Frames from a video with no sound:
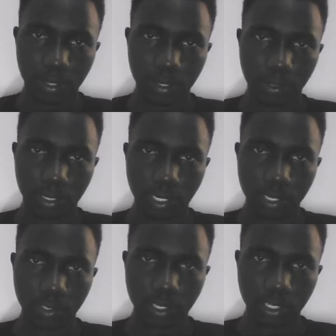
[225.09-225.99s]

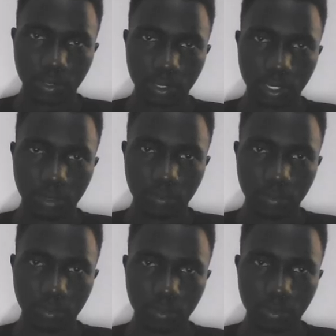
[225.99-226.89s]
organization name,
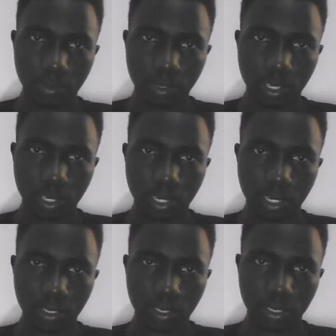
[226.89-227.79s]
year,
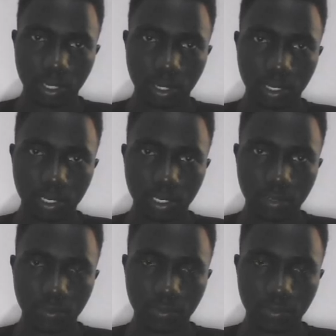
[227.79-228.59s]
narrative.